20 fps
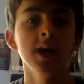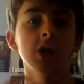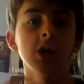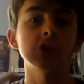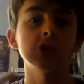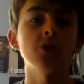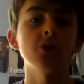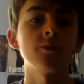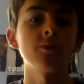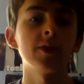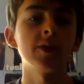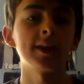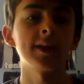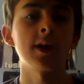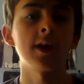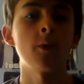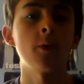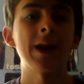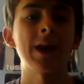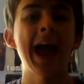You don't really
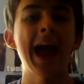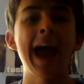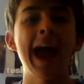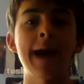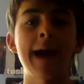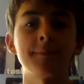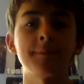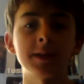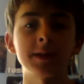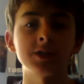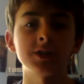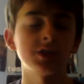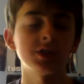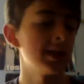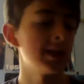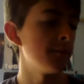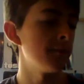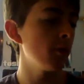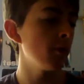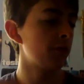know what happened.
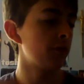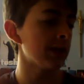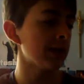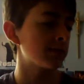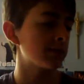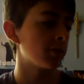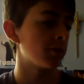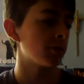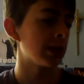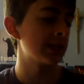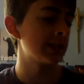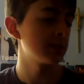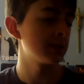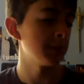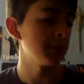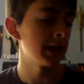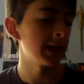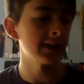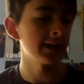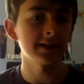The movie doesn't really
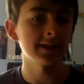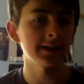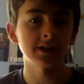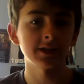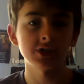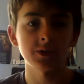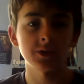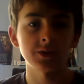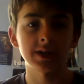explain anything to you.